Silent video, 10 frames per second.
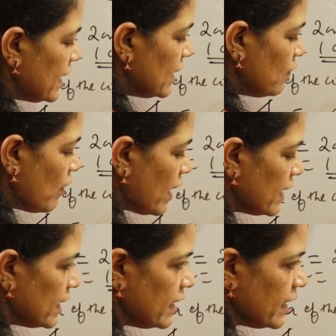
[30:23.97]

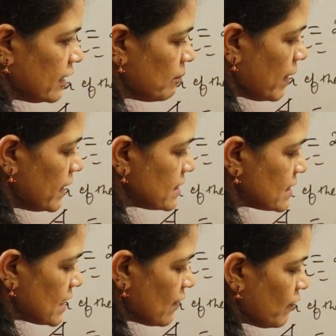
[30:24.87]
divided by
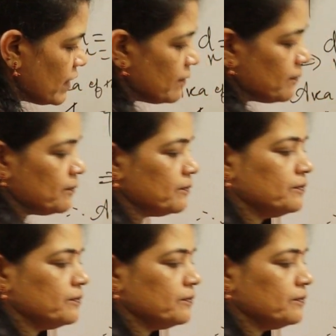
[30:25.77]
7.